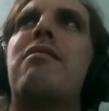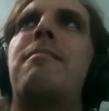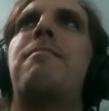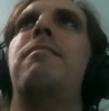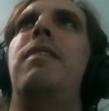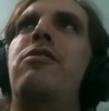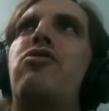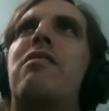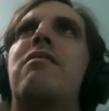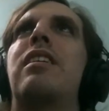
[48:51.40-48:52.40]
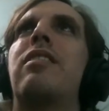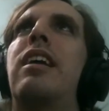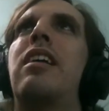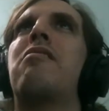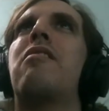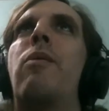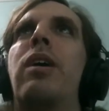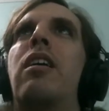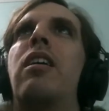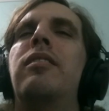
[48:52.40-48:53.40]
some interesting things
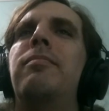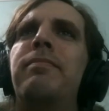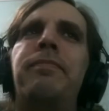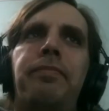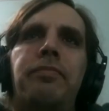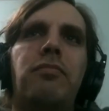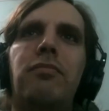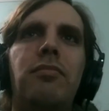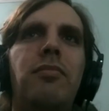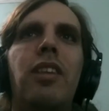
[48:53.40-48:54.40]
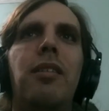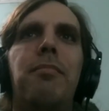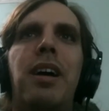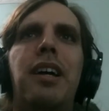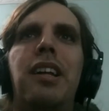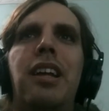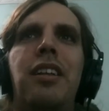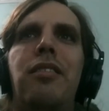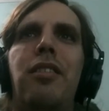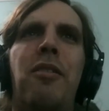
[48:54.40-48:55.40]
going on, but
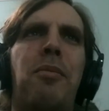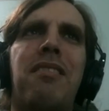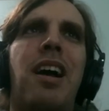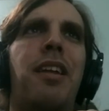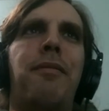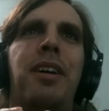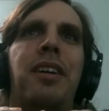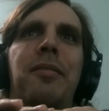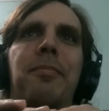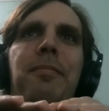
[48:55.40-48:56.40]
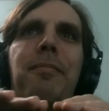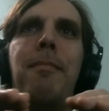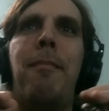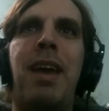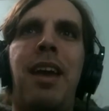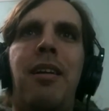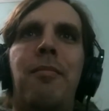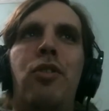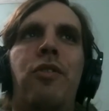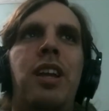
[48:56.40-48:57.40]
it was kind of a meh
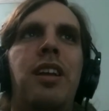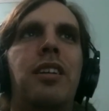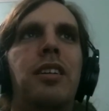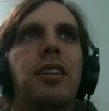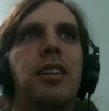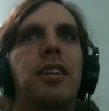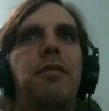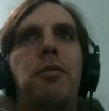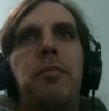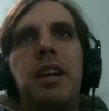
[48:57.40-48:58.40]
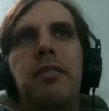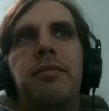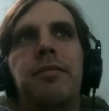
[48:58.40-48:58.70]
movie for me.